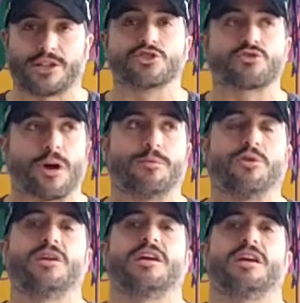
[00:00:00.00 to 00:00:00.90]
in
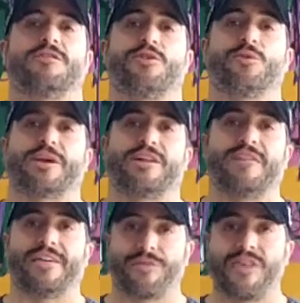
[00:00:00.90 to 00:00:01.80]
trouble if you are going to
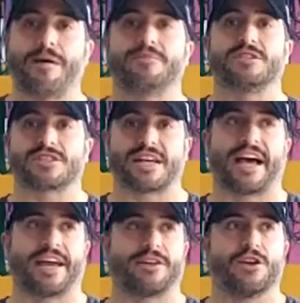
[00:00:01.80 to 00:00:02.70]
let them
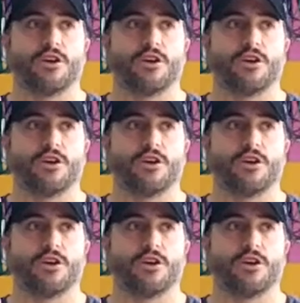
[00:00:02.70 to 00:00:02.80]
decide